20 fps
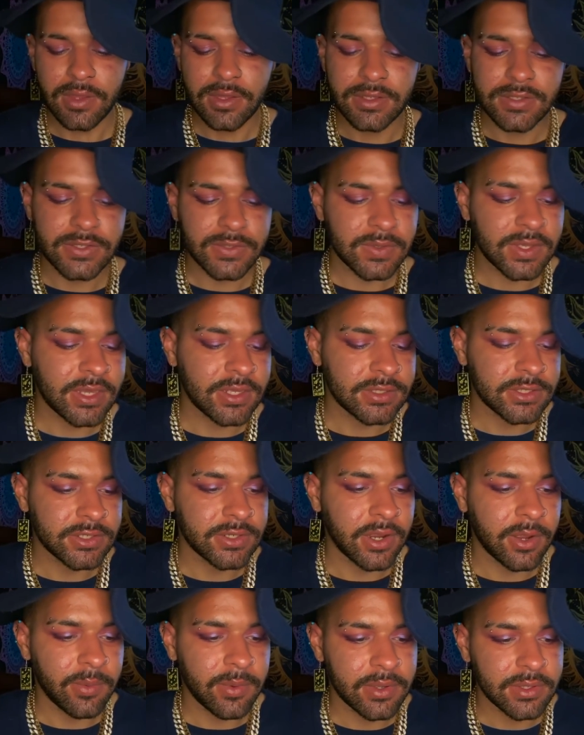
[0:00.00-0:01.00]
So
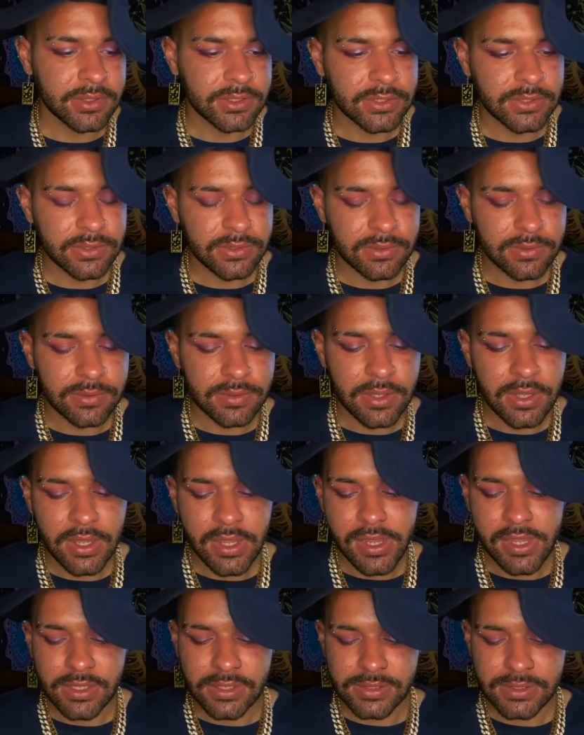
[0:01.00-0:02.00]
Cancer, I want to
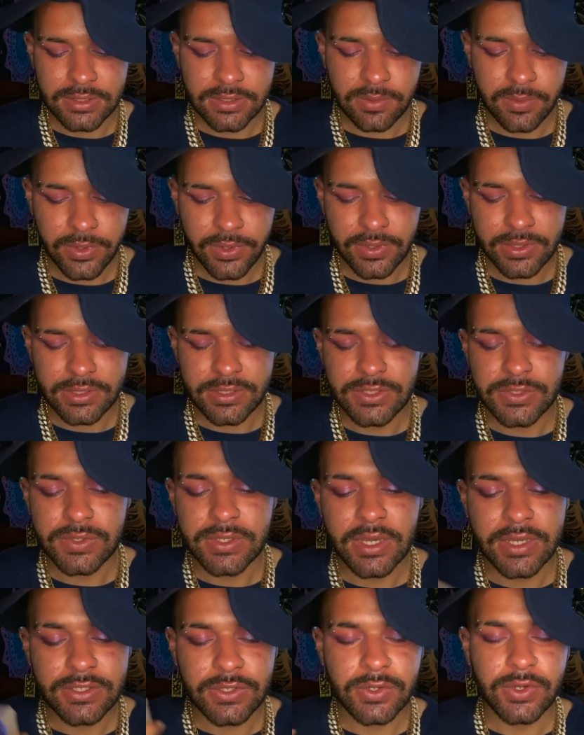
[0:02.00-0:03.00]
see where it is you
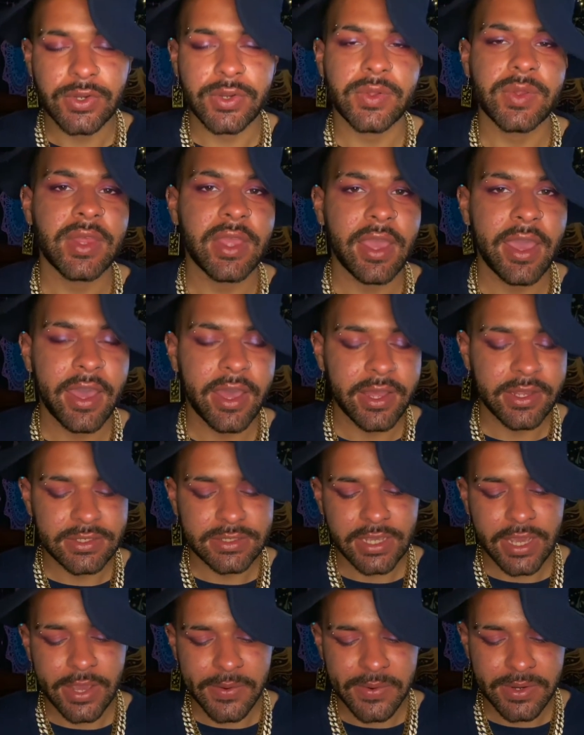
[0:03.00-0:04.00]
guys are currently at,
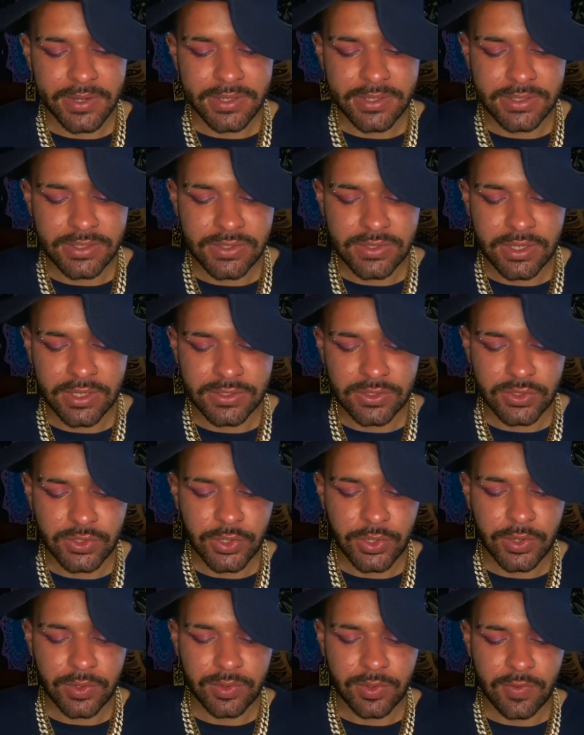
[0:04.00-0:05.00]
how it is you guys are
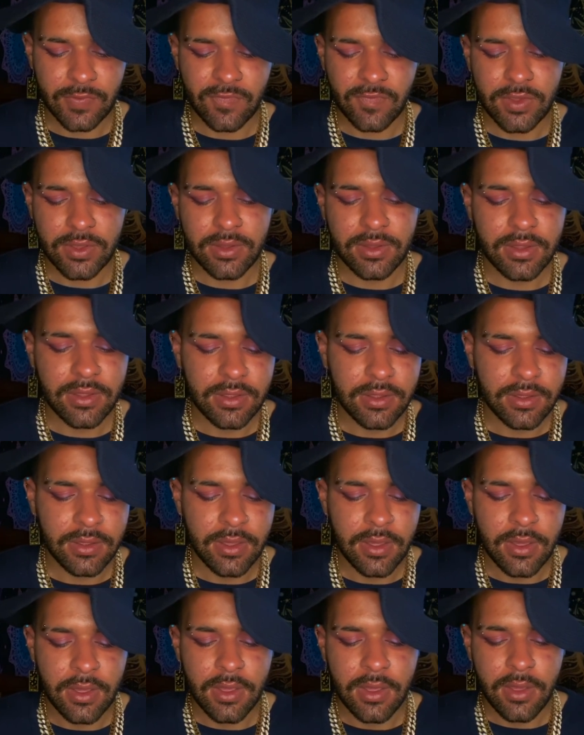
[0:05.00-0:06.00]
currently feeling,
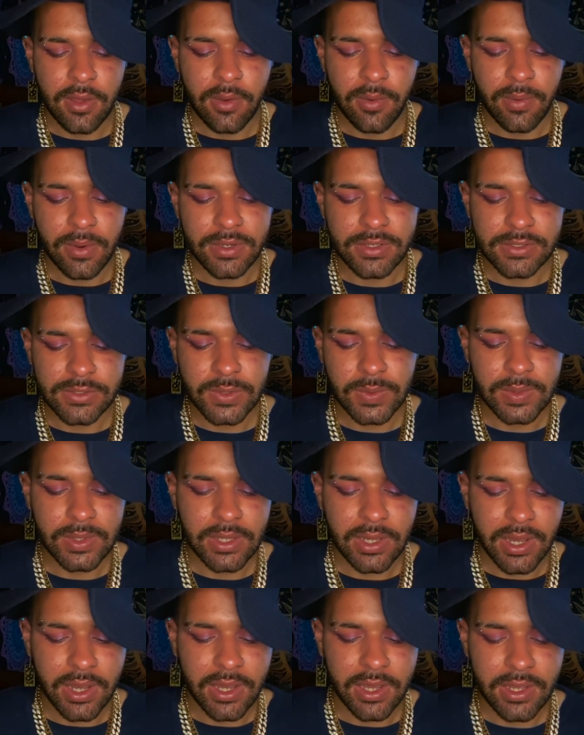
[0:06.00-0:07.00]
what is going
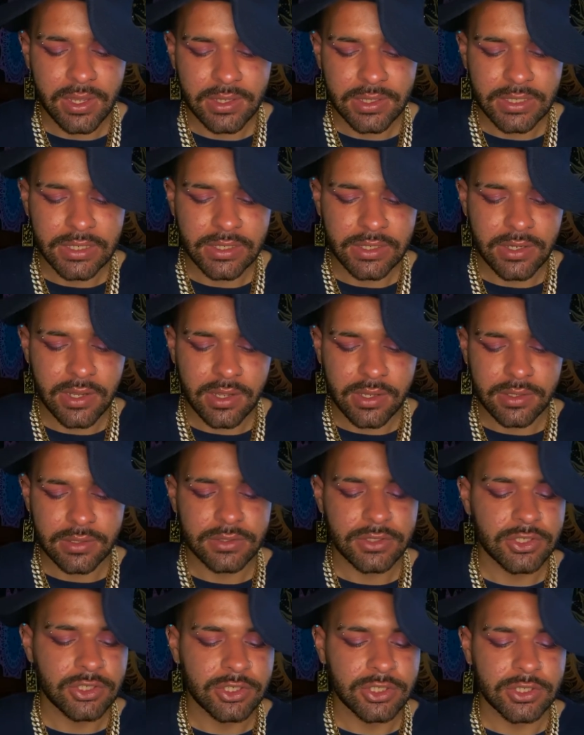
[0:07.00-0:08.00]
on in
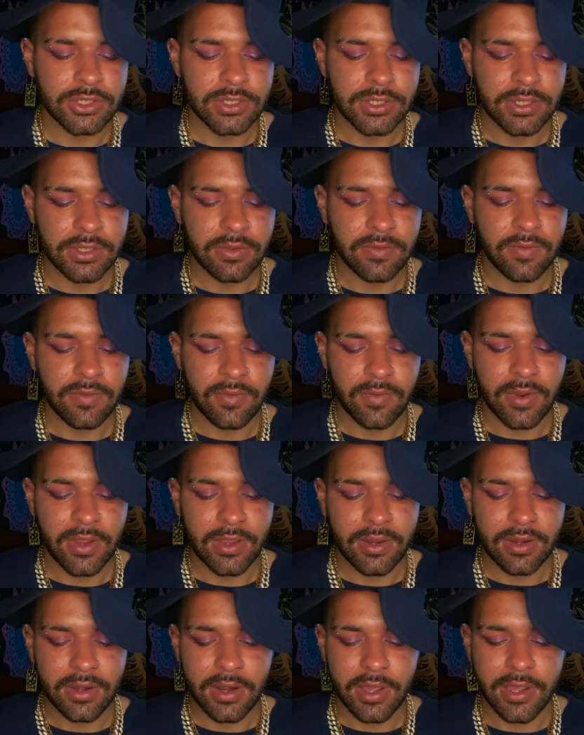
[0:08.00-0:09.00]
y'all's journey
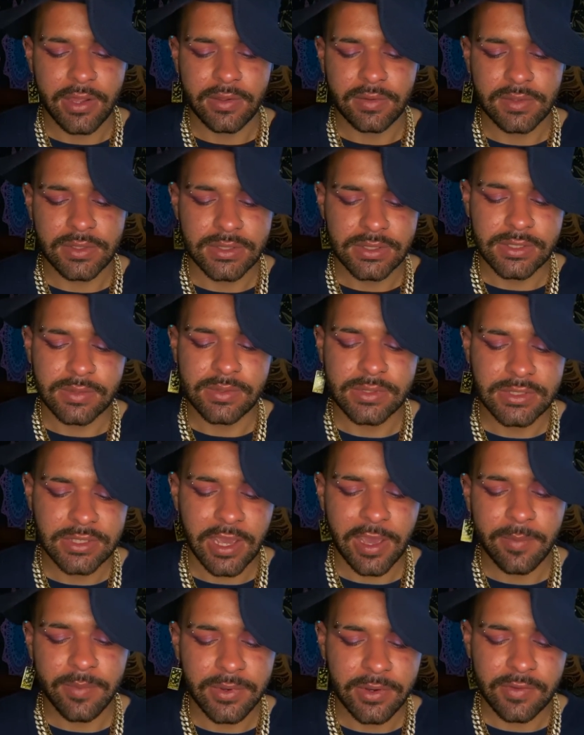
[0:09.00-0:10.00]
right now. Let's see what's
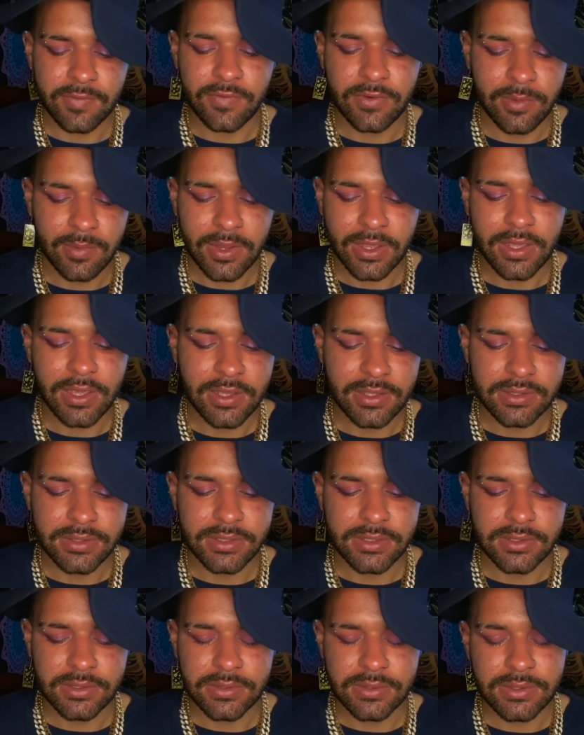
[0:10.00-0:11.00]
happening for my
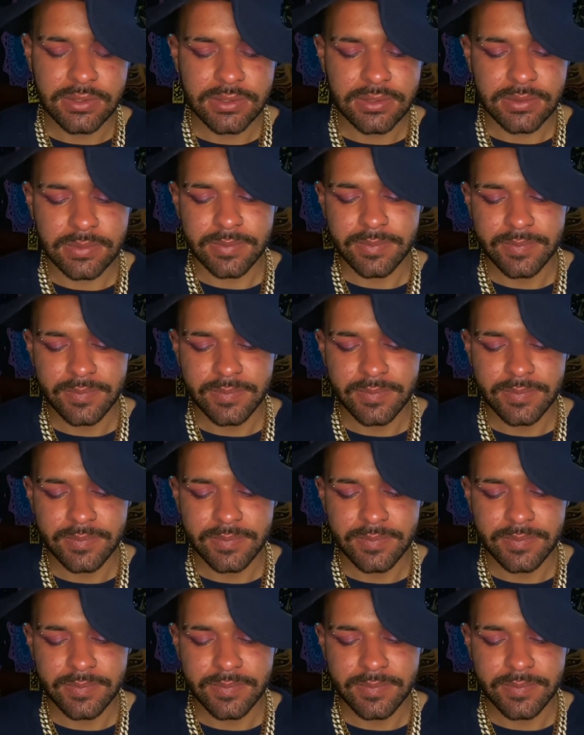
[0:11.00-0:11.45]
Cancers.